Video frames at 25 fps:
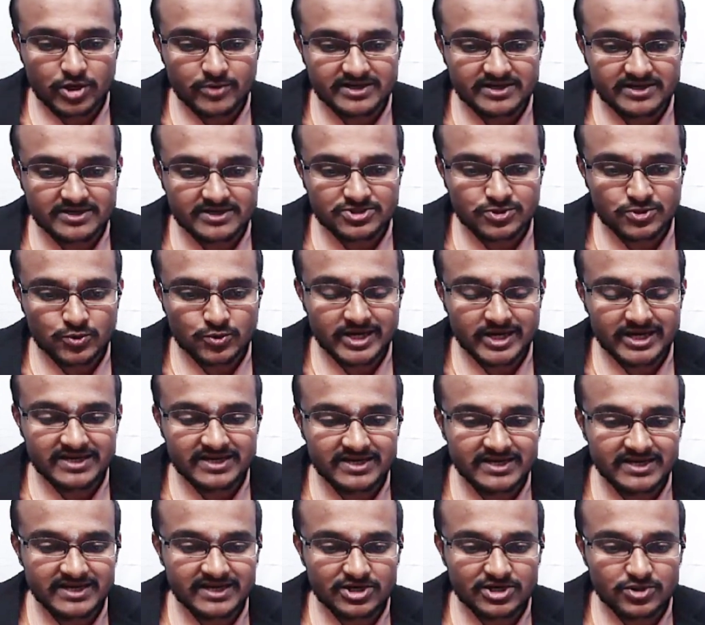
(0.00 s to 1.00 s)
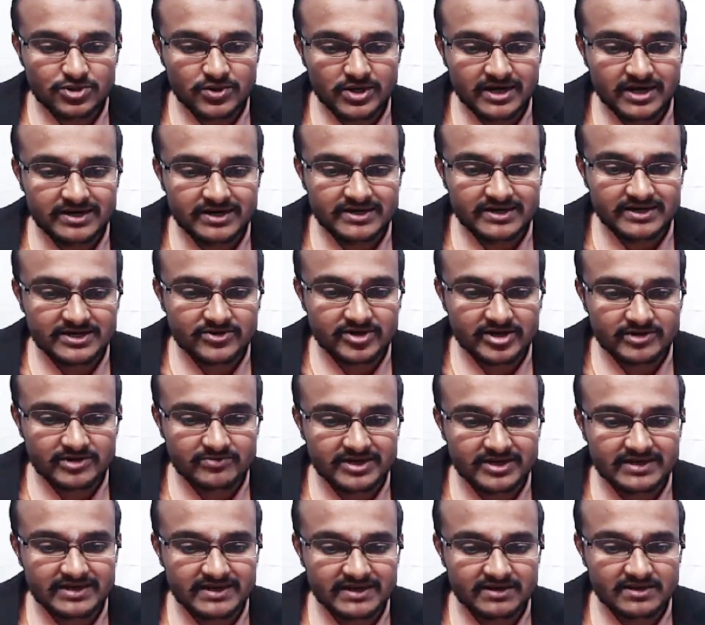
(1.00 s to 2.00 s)
So 20 into 100 divided
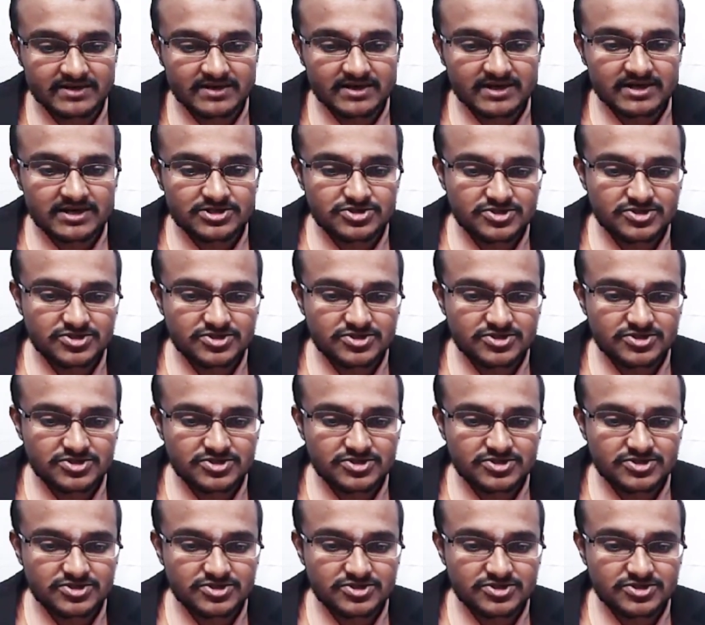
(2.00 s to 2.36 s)
by 10.